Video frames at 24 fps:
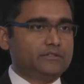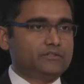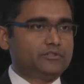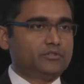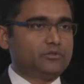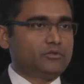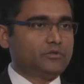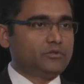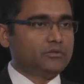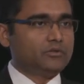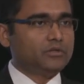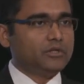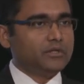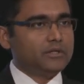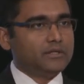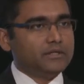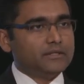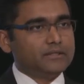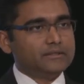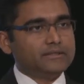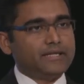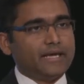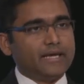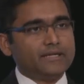So
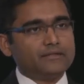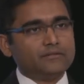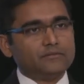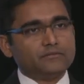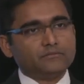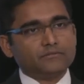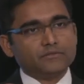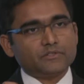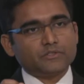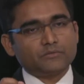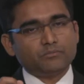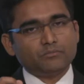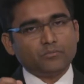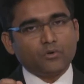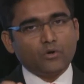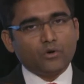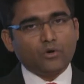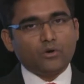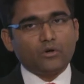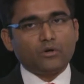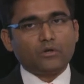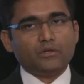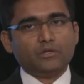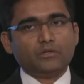that
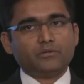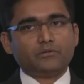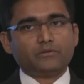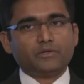small,